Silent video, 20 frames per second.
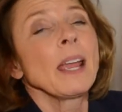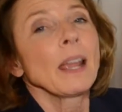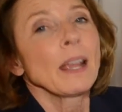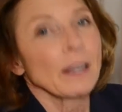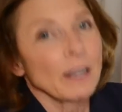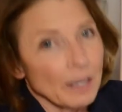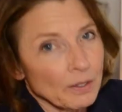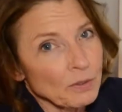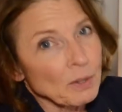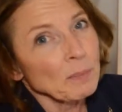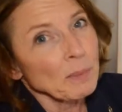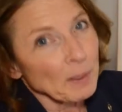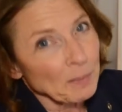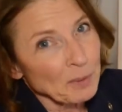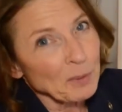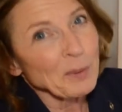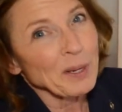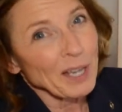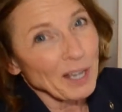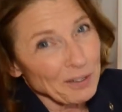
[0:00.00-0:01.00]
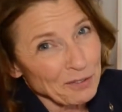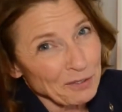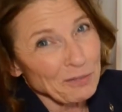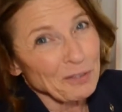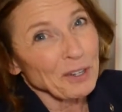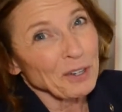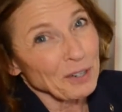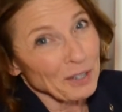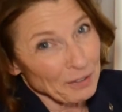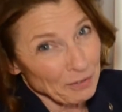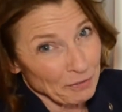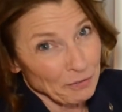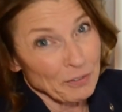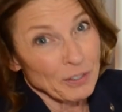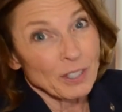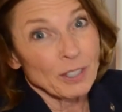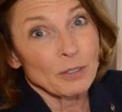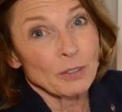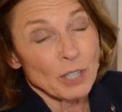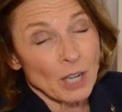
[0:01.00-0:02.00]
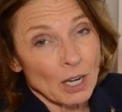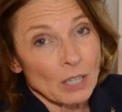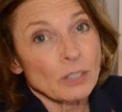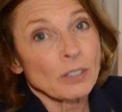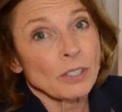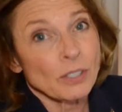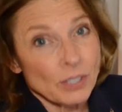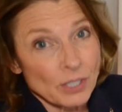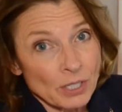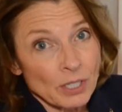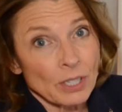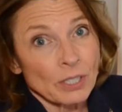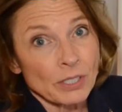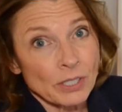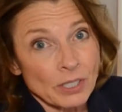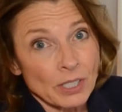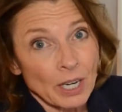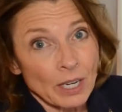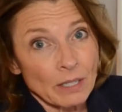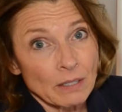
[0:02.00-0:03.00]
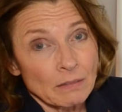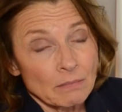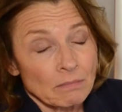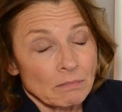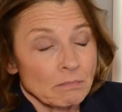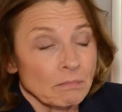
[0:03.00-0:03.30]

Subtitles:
and I remember we had very few doctors in our state.